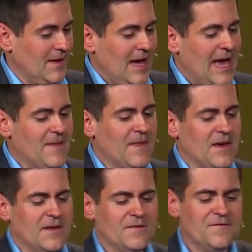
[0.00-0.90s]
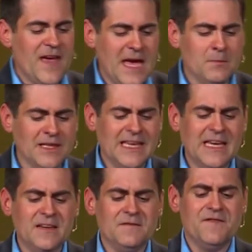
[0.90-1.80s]
And the
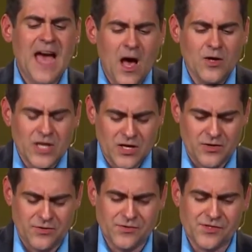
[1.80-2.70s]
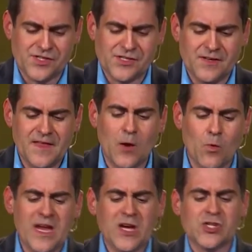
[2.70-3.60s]
family values that
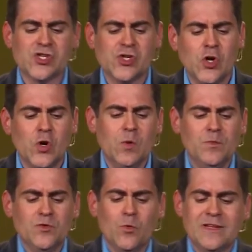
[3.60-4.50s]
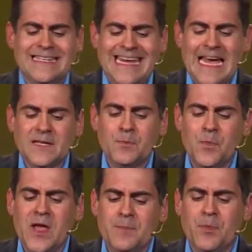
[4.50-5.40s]
we assumed would get
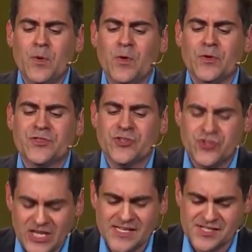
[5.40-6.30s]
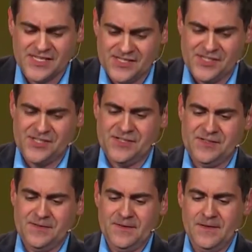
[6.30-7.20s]
people to Jesus
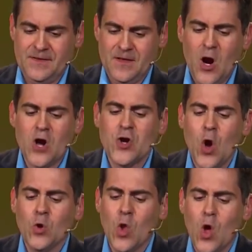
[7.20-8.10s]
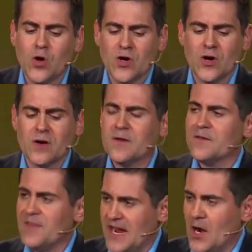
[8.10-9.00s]
are no longer
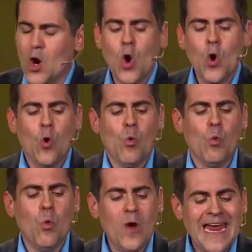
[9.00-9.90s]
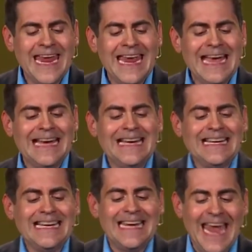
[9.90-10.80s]
there. We
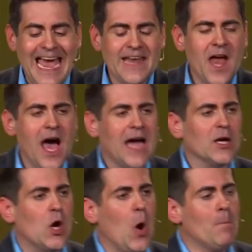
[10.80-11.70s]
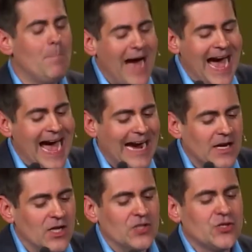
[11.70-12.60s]
cannot go
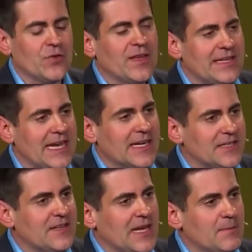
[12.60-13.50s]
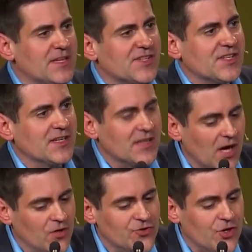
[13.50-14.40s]
back to the Nicodemus
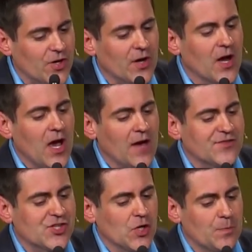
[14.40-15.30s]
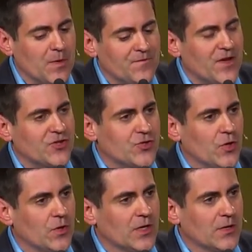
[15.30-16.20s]
culture of
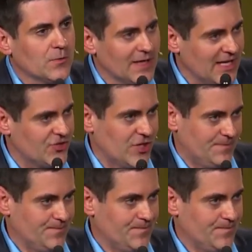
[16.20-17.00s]
superficial religion.